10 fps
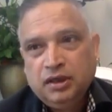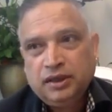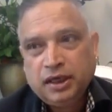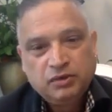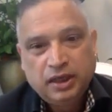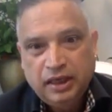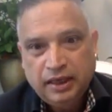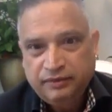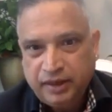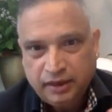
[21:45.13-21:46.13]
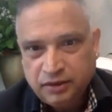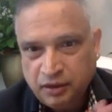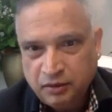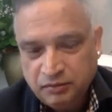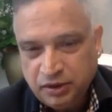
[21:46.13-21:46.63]
That's why I left that the
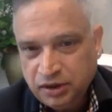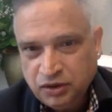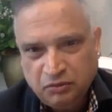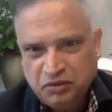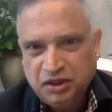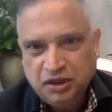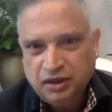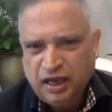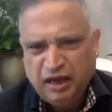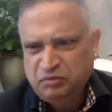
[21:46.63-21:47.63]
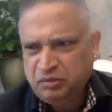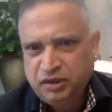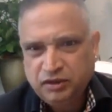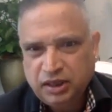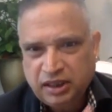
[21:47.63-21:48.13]
government job
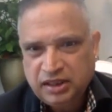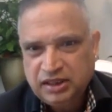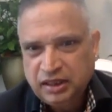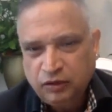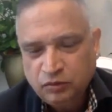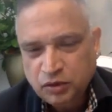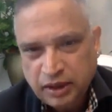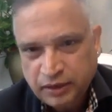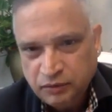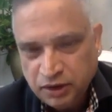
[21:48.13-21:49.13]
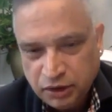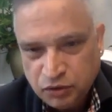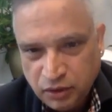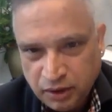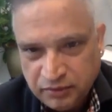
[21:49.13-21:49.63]
because I resigned almost like within a
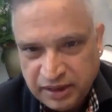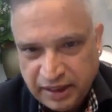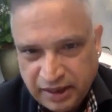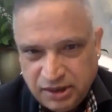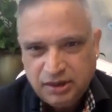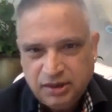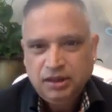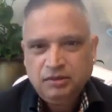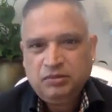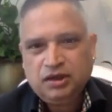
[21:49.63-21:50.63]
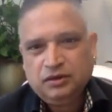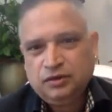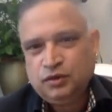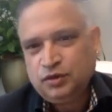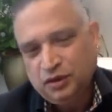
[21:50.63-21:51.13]
12 days, because
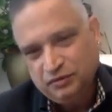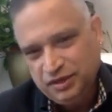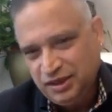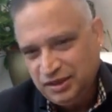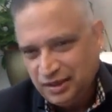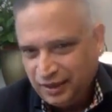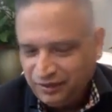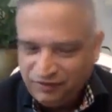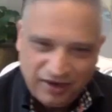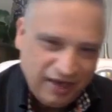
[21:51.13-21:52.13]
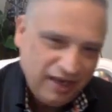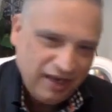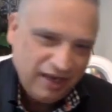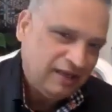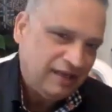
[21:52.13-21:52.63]
the job is like a
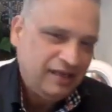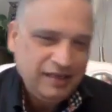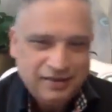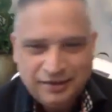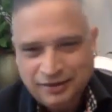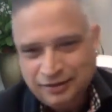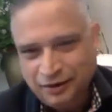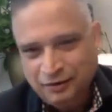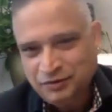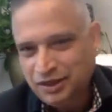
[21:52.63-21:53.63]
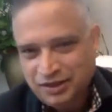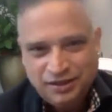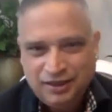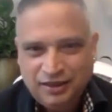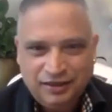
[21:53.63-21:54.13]
very easy job, just
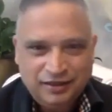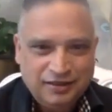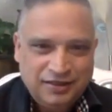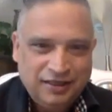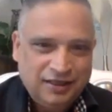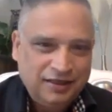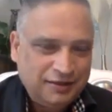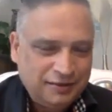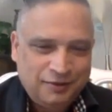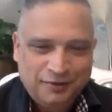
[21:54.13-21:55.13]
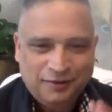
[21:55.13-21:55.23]
sitting in the chairs.